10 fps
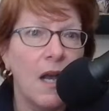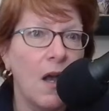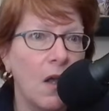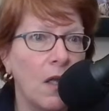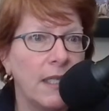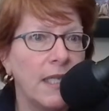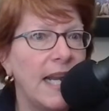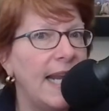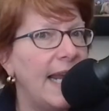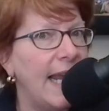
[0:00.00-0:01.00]
on
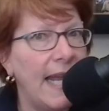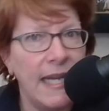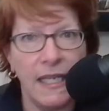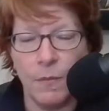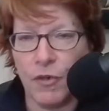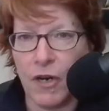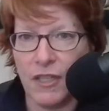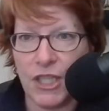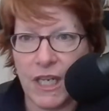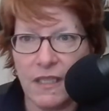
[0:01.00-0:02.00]
any
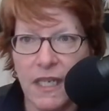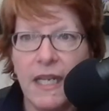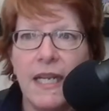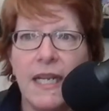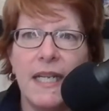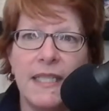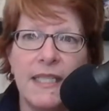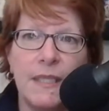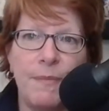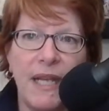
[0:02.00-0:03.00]
project is
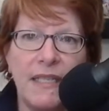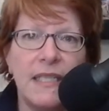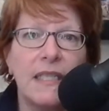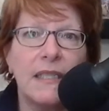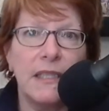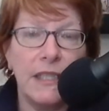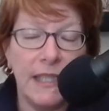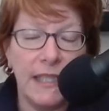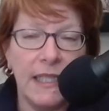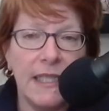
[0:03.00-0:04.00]
spent
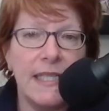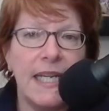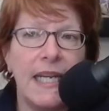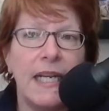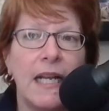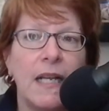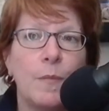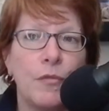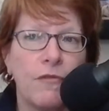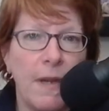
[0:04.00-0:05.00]
cleaning the data,
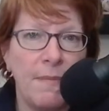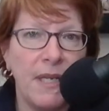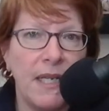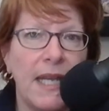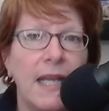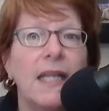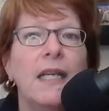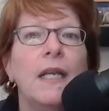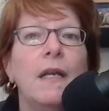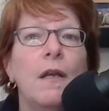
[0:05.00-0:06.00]
prepping it,
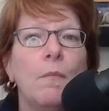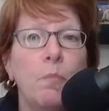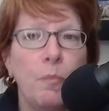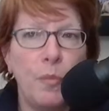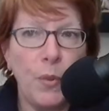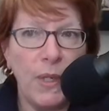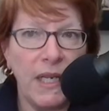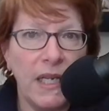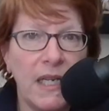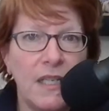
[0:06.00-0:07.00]

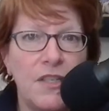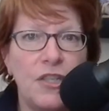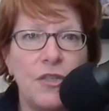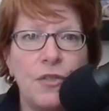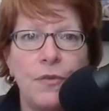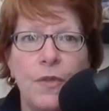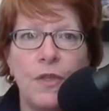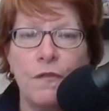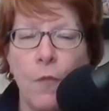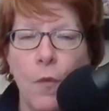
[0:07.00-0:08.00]
putting it into
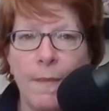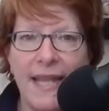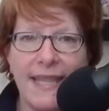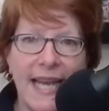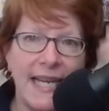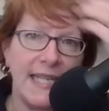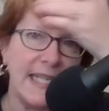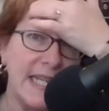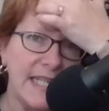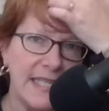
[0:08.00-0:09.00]
the format that it
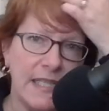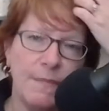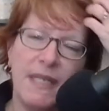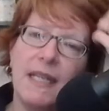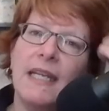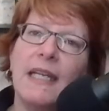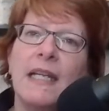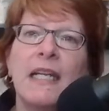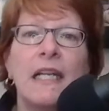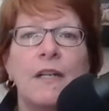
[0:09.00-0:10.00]
needs to be
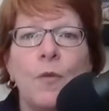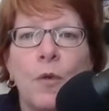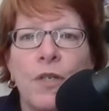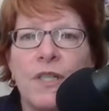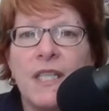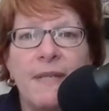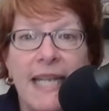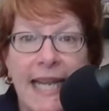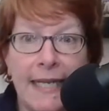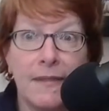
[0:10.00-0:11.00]
in order to be
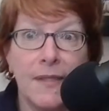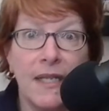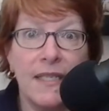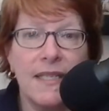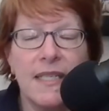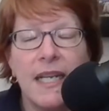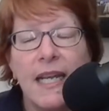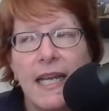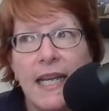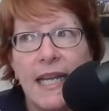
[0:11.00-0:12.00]
analyzed.
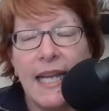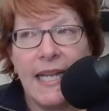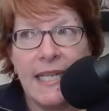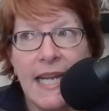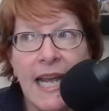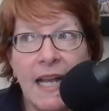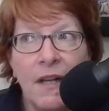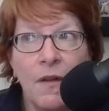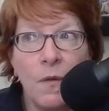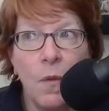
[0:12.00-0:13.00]
And
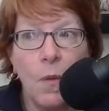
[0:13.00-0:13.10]
now,